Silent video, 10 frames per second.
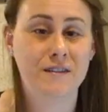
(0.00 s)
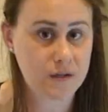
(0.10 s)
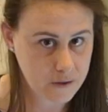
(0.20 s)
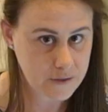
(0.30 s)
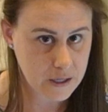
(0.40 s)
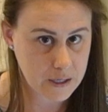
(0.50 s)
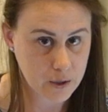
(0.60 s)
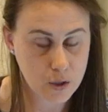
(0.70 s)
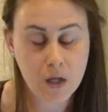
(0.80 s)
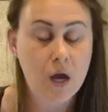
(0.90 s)
Not that
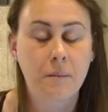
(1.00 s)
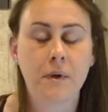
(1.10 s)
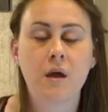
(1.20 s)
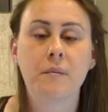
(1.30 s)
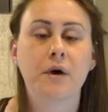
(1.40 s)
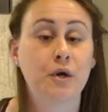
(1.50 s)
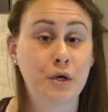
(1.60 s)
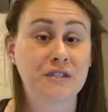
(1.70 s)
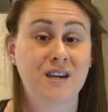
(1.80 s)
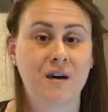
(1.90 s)
kind of hooking up, but
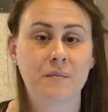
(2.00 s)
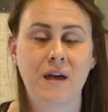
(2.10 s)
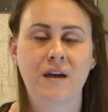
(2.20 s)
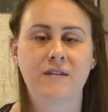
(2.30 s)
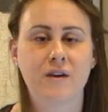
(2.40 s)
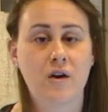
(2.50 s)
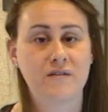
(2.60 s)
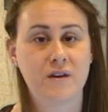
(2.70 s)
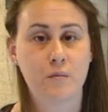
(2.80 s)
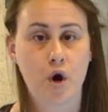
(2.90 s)
hooked up at the
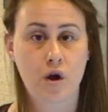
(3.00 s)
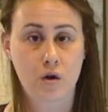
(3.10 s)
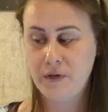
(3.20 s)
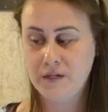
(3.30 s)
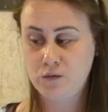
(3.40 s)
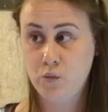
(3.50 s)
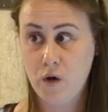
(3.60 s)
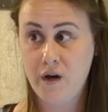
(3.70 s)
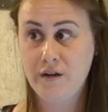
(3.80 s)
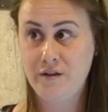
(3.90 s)
RV park is
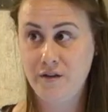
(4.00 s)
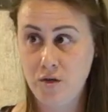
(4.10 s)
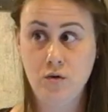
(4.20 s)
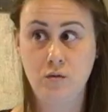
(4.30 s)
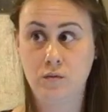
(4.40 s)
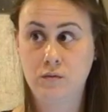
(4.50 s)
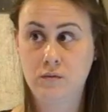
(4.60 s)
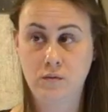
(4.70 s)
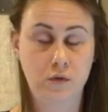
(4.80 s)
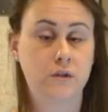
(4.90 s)
what you
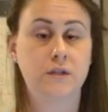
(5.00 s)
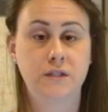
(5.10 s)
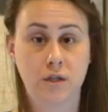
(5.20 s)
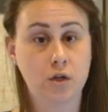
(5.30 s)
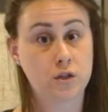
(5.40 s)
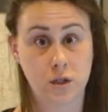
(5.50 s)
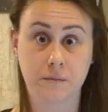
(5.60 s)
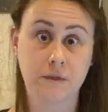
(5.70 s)
would consider hooked up